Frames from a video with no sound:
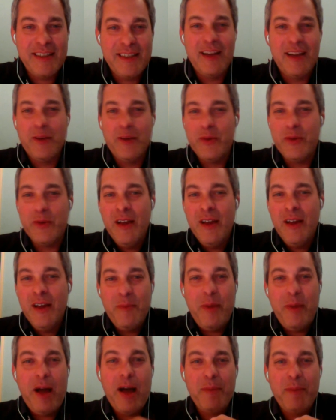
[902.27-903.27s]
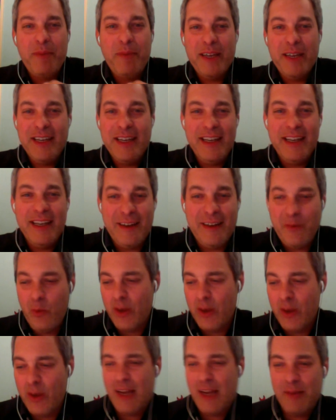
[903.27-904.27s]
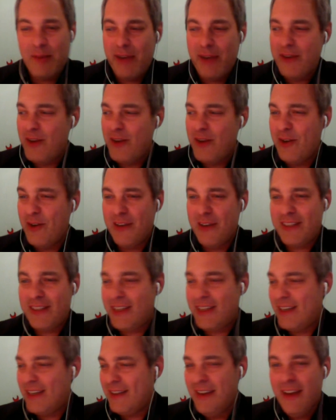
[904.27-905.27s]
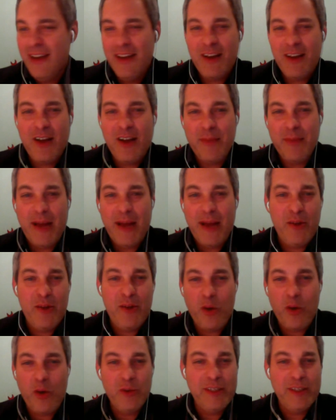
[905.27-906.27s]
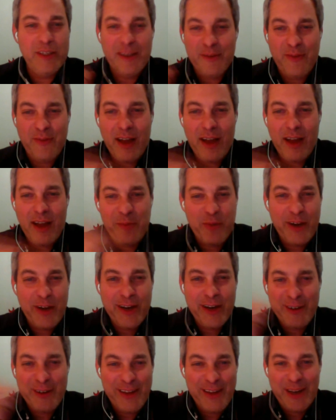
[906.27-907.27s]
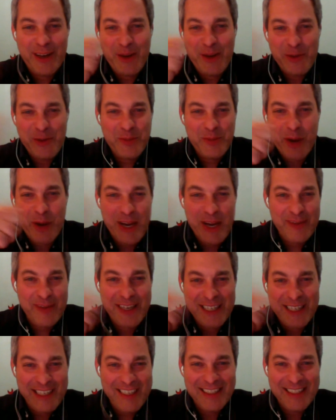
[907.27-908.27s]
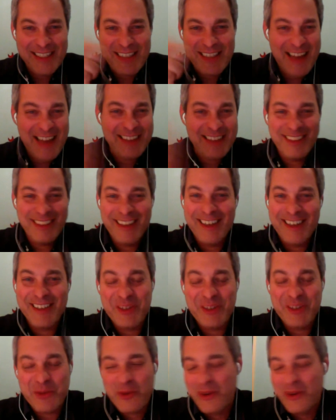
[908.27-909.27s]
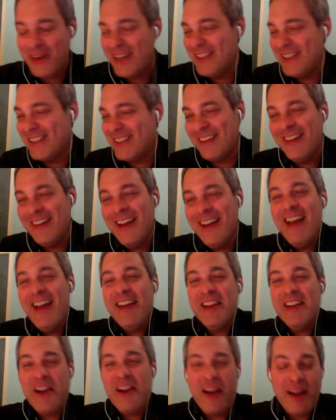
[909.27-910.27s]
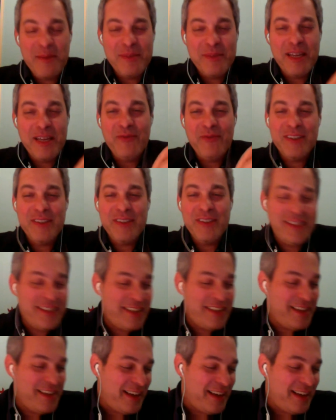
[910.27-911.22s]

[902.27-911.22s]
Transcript: and I would pop in. And one time I noticed he had come out holding a vibrator that he was waving in his hand like a toy. And so, I'm definitely